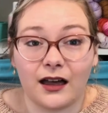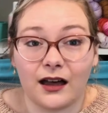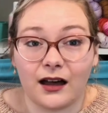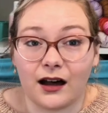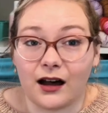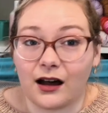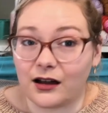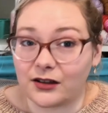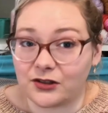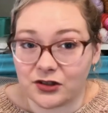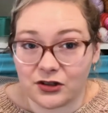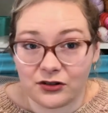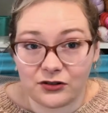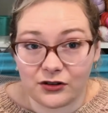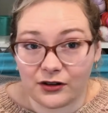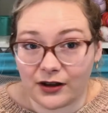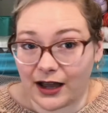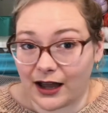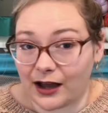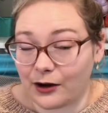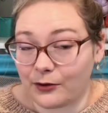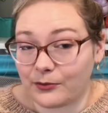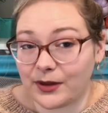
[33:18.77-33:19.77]
I don't know
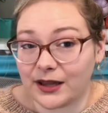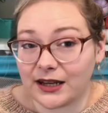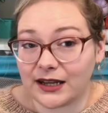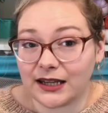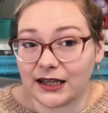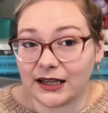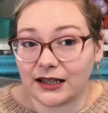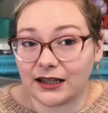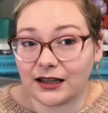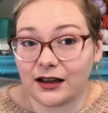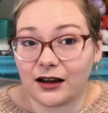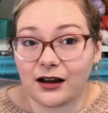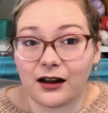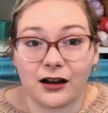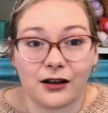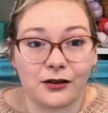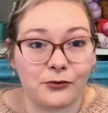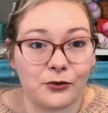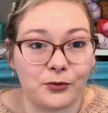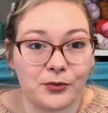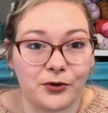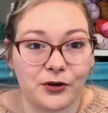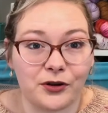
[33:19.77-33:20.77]
how many. I
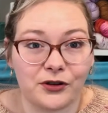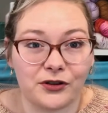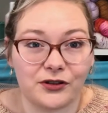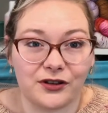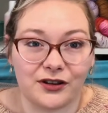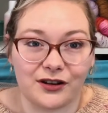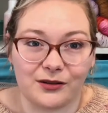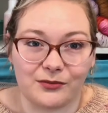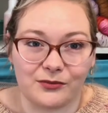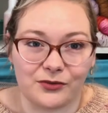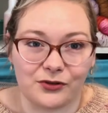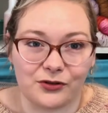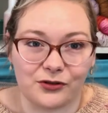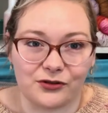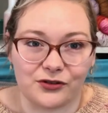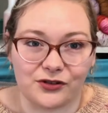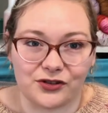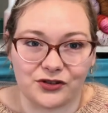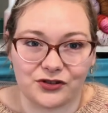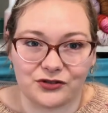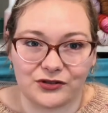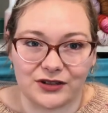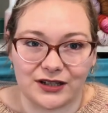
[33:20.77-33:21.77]
will put the number on the
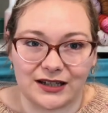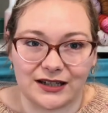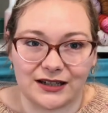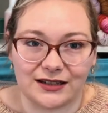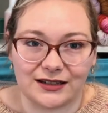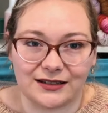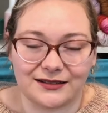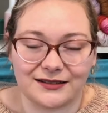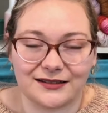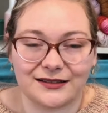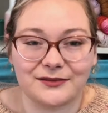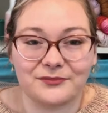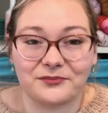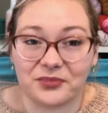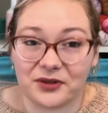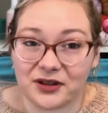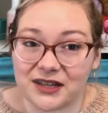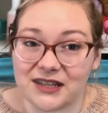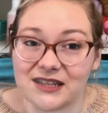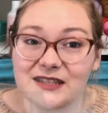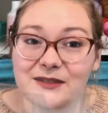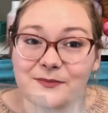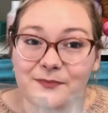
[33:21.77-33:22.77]
screen, but
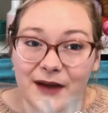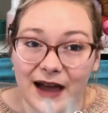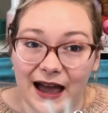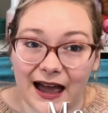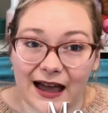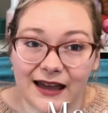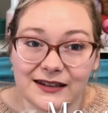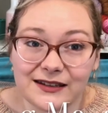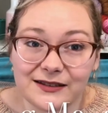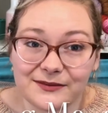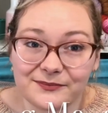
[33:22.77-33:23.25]
it's bad.